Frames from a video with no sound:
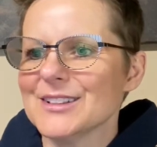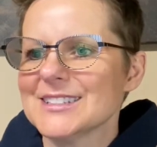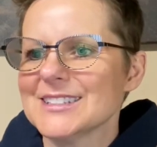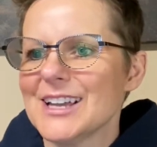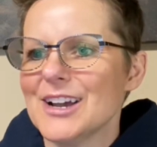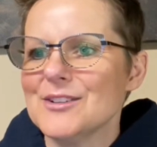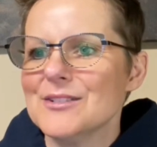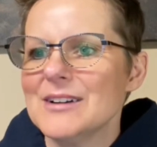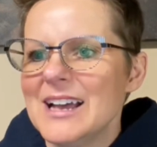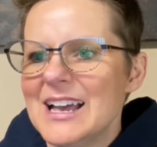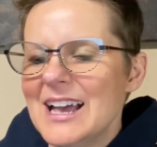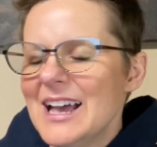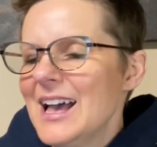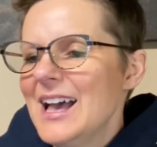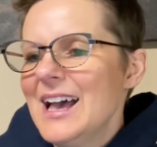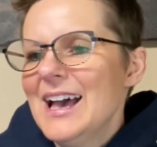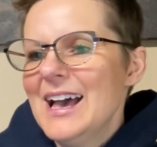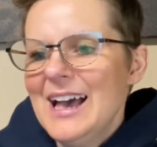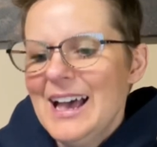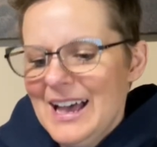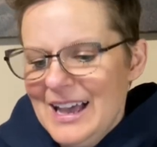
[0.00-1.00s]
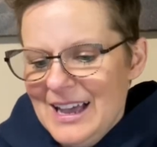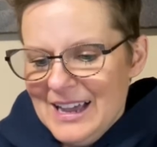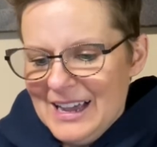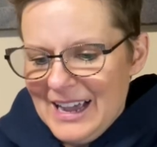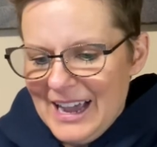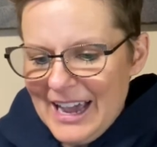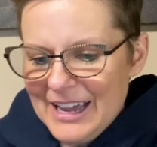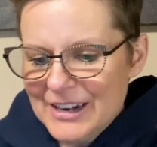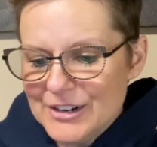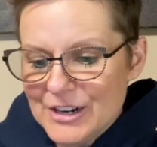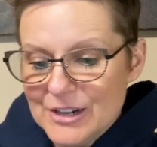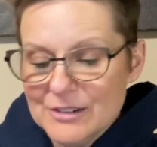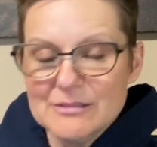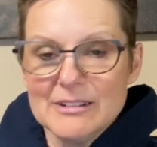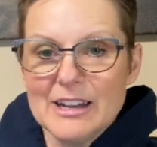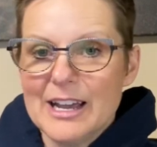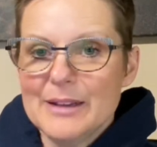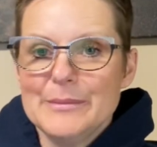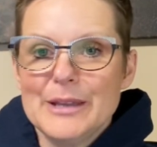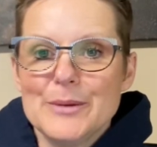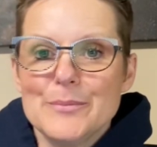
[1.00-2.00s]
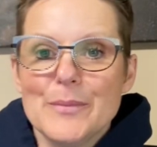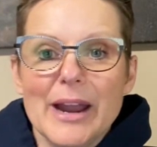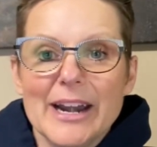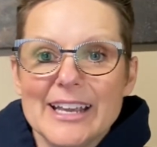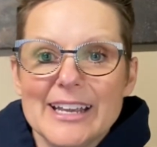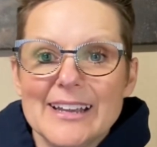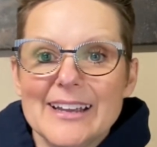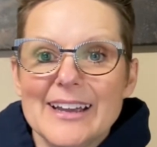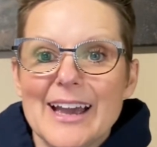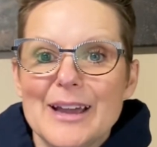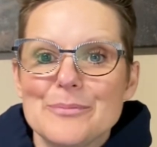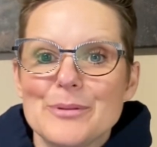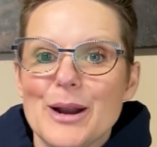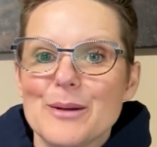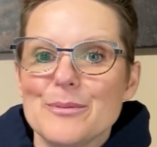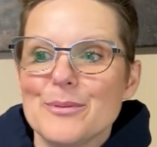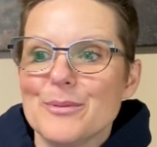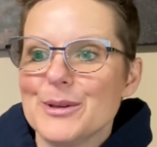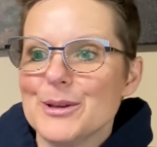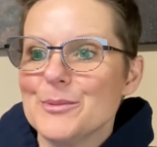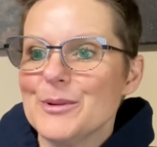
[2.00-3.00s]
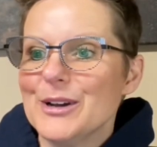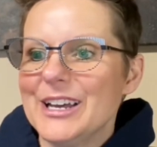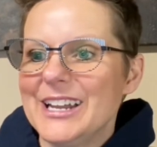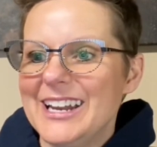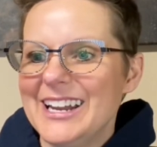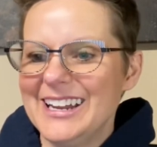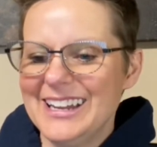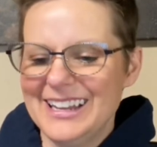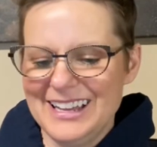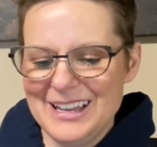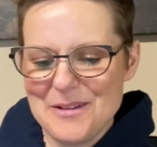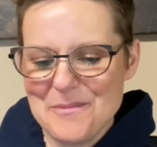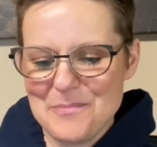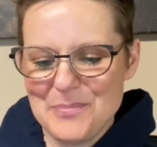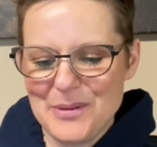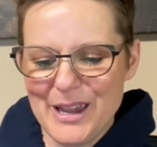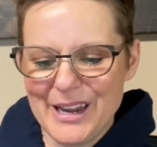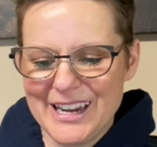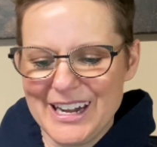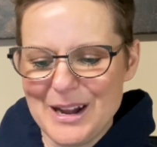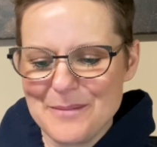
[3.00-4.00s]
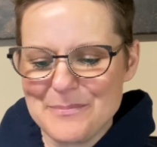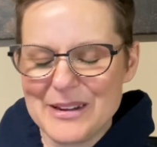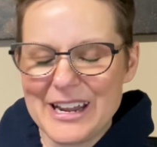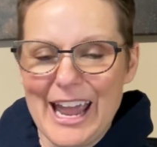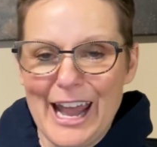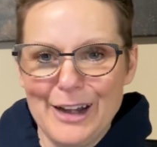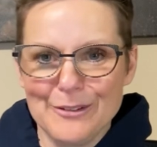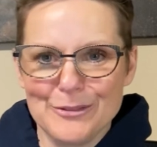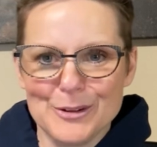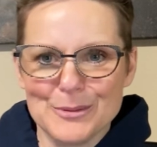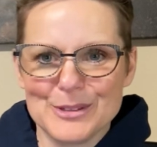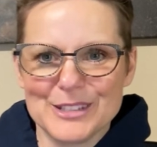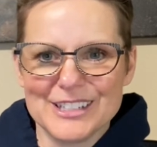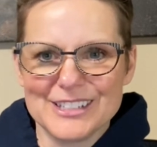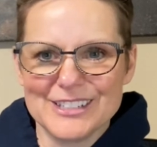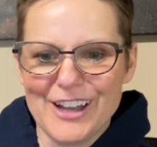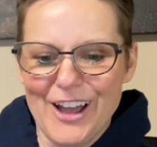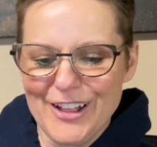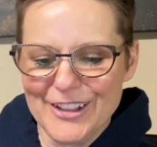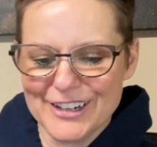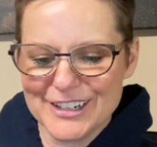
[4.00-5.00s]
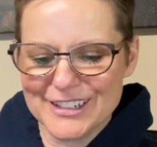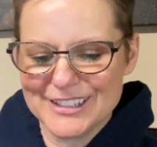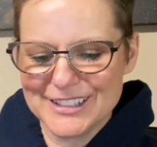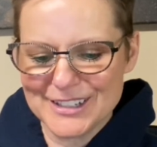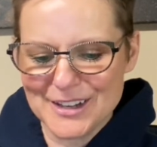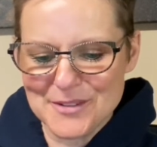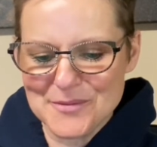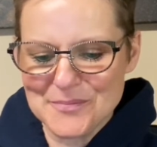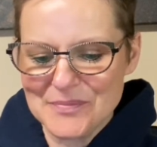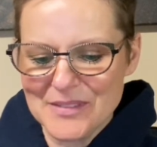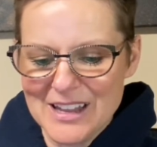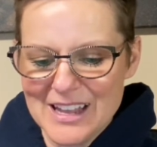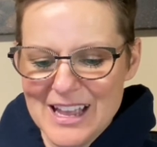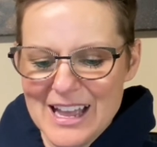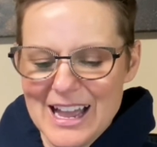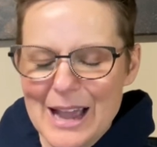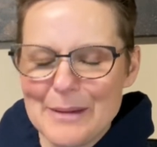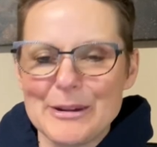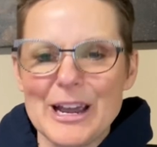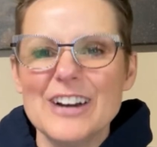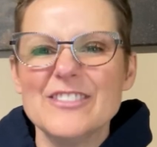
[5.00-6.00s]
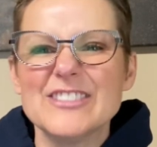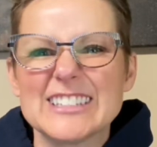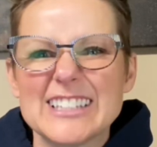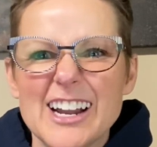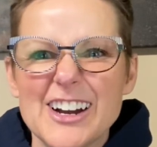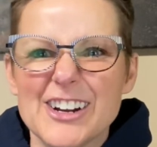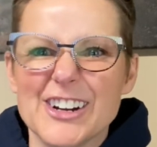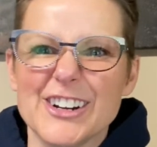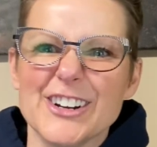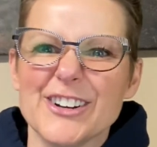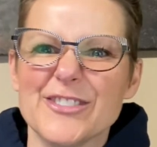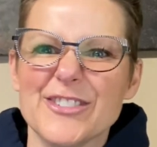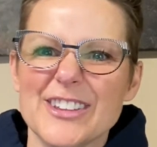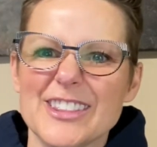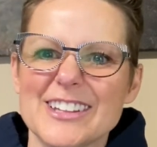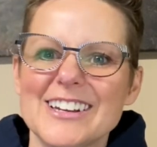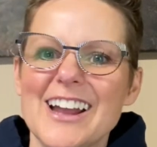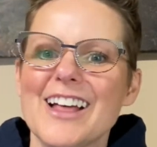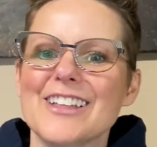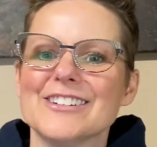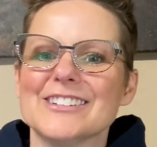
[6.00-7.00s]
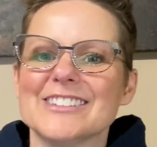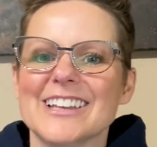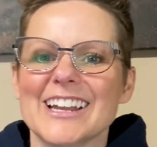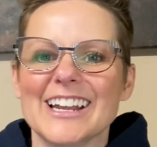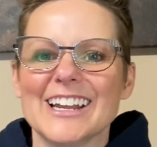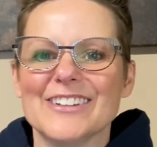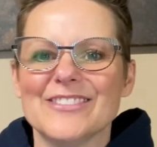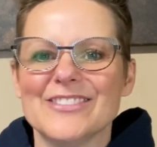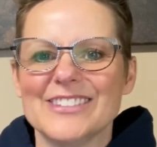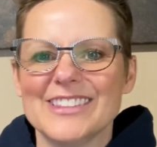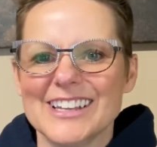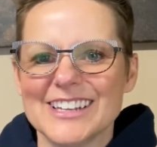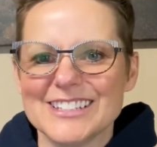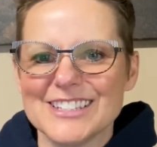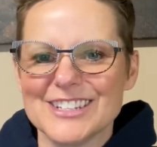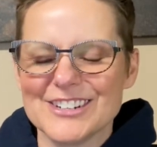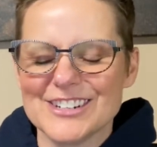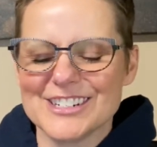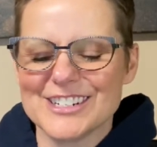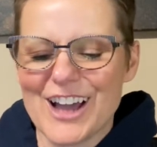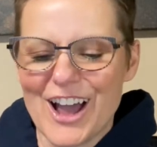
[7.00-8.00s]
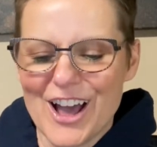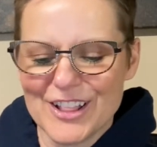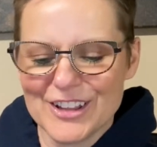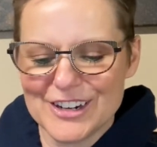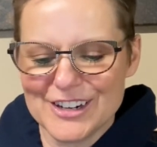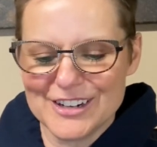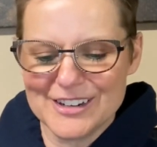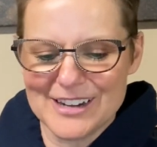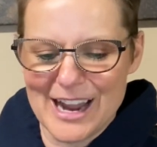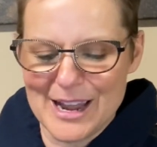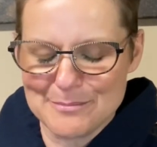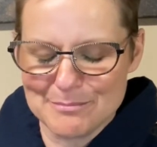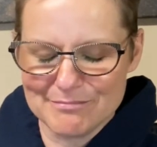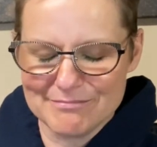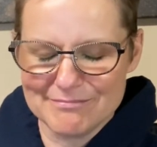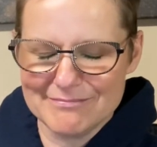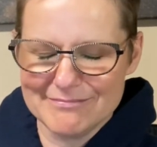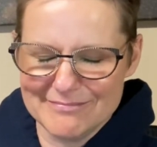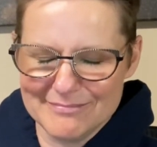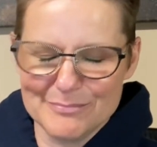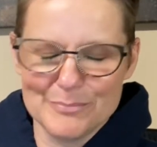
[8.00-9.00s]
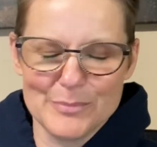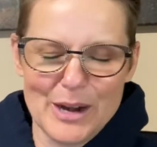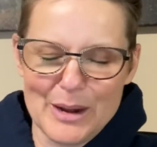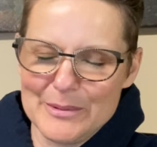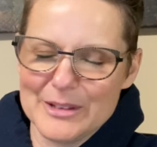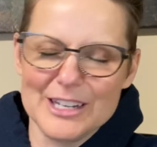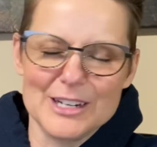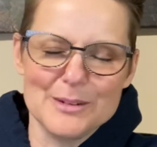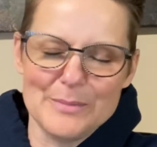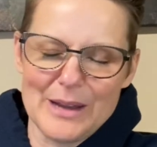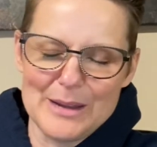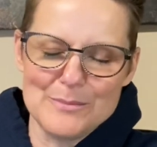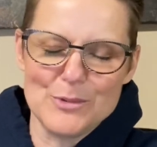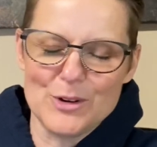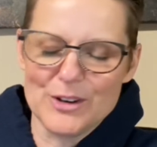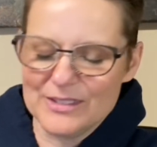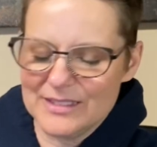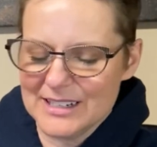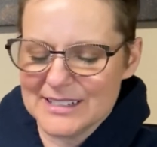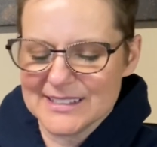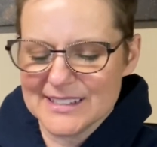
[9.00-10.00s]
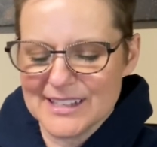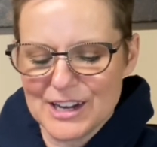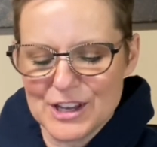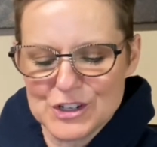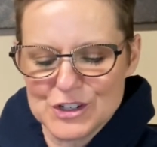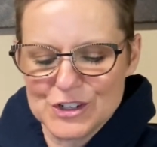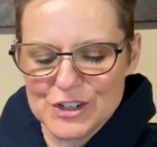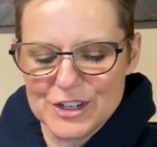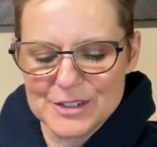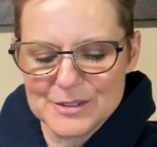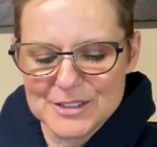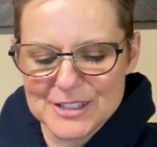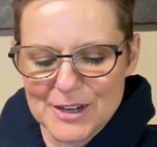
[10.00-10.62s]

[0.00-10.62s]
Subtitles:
So I don't know. I made money. I probably would pick it up again if it was $1. So I'm kind of a sucker for the dollar thing. If things are $1, I'm probably going to buy more things than I should.